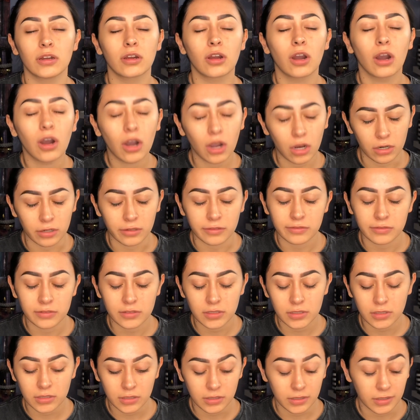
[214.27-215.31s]

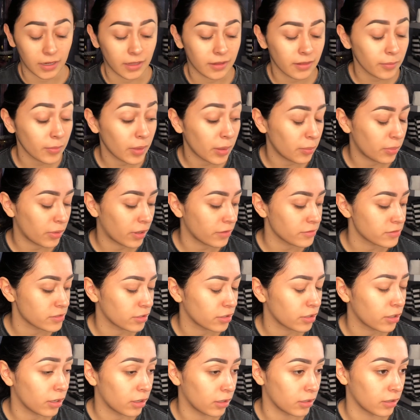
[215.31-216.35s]
carved, now that my brows
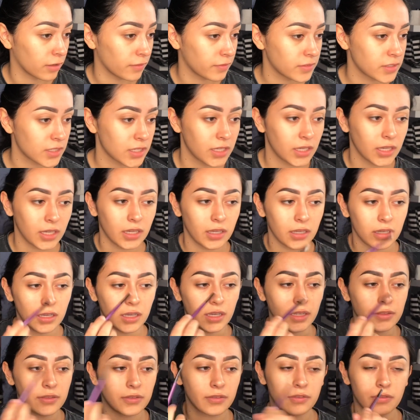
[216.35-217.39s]
are carved,
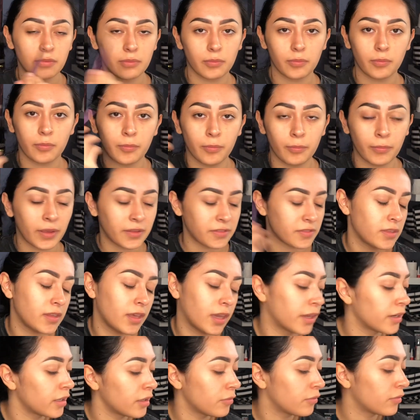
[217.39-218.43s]
it's
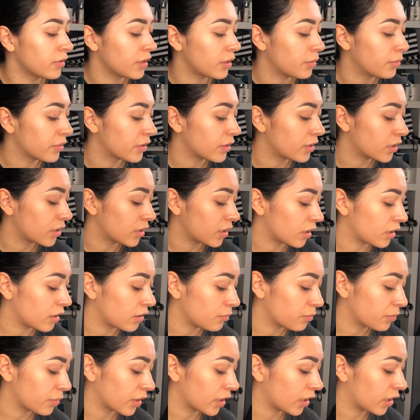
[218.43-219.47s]
messy, I didn't really blend it
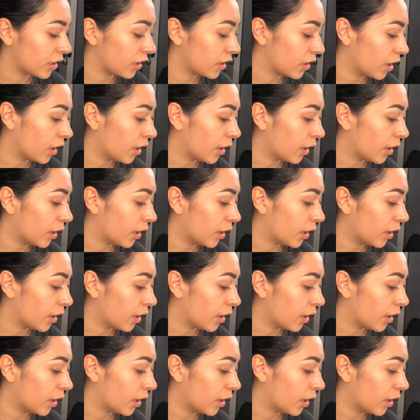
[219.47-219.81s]
in, but